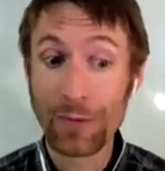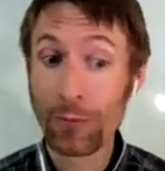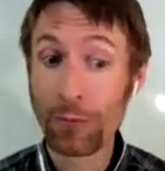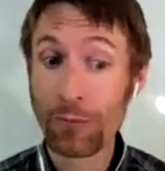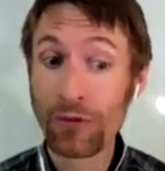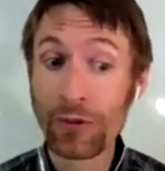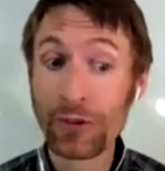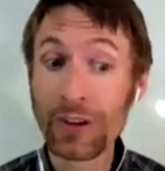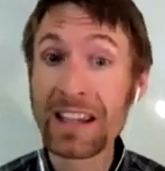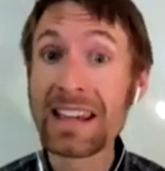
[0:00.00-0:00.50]

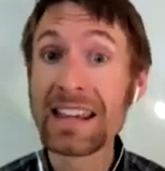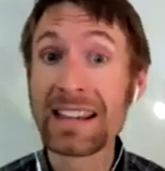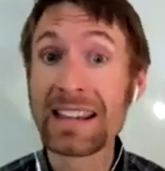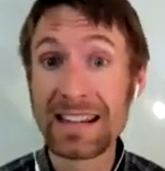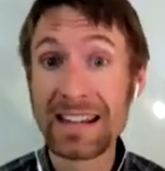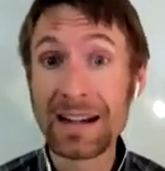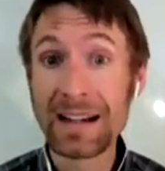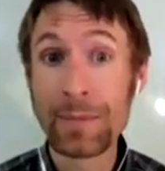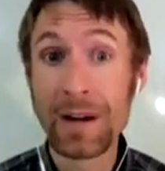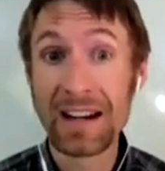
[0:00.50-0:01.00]
flea and
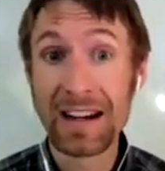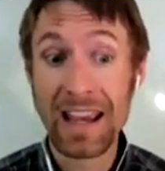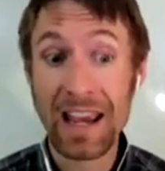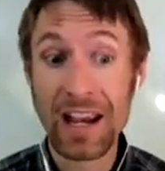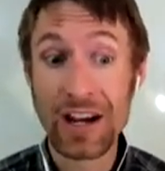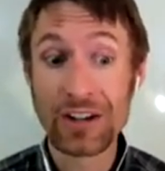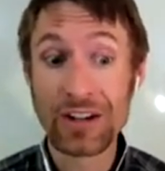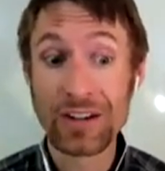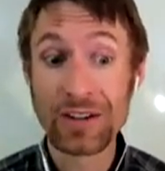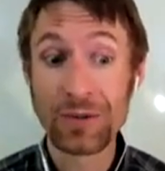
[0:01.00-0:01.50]
tick
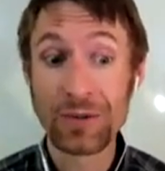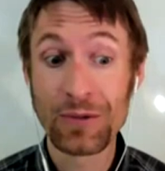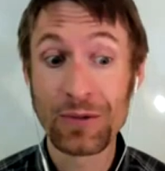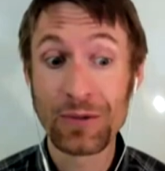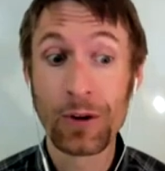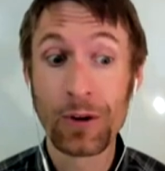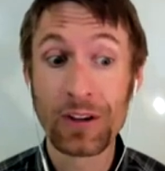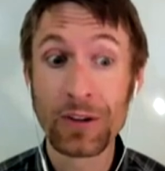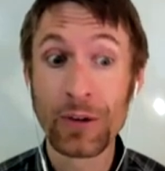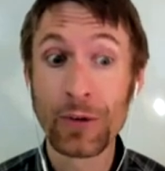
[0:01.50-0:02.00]
medications
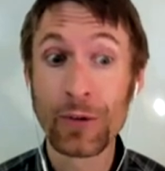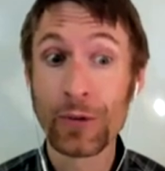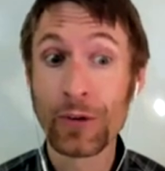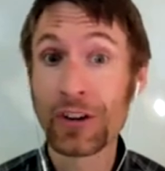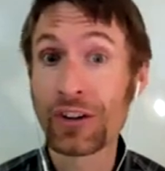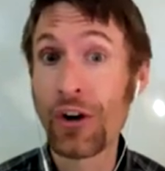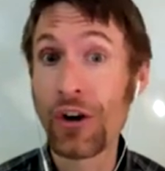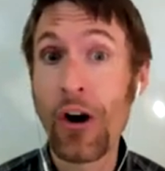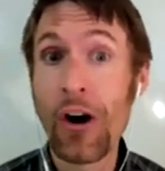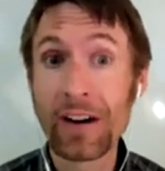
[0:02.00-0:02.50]
for use for
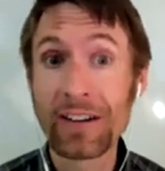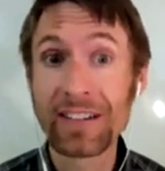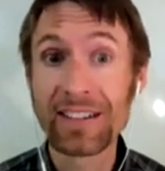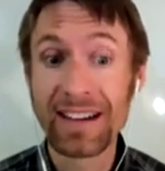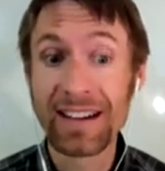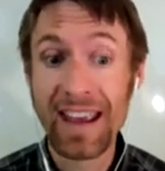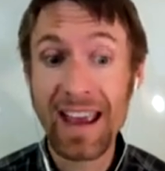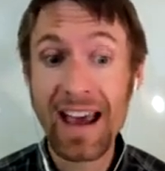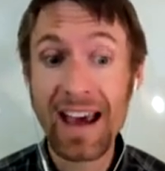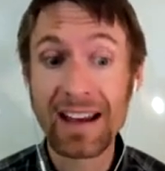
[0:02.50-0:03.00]
dogs and
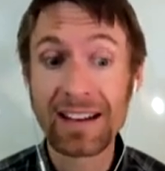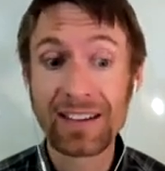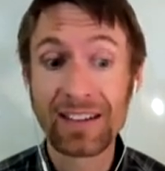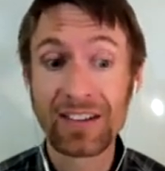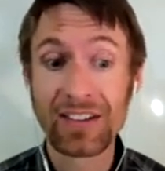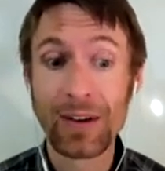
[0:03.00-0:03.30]
cats,